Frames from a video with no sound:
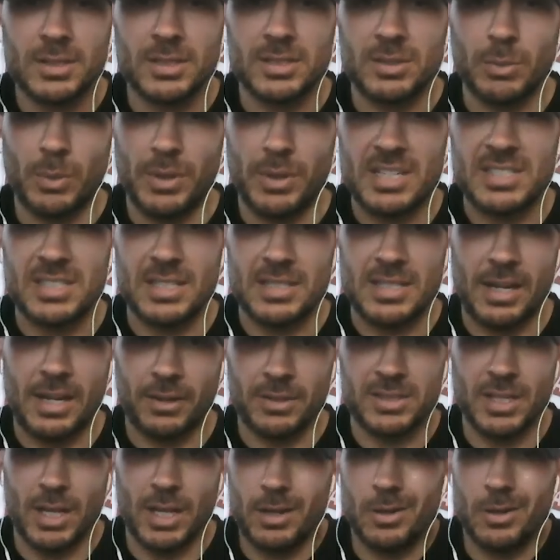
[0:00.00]
Just when they sit down
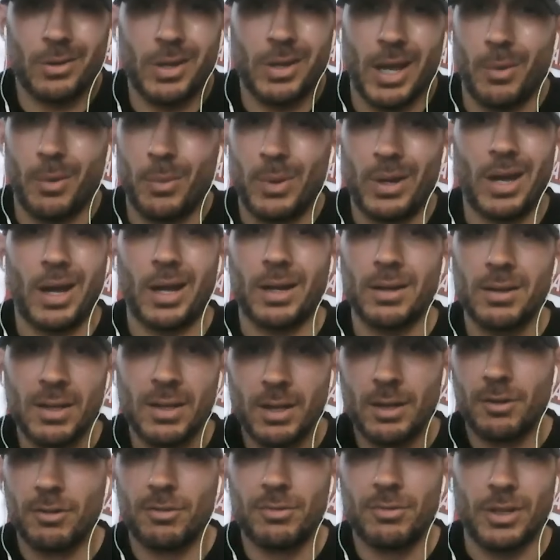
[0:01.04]
and say, okay, we got,
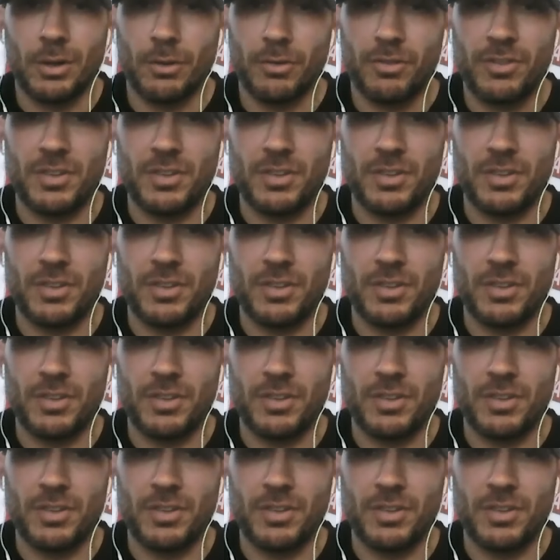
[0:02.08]
you know,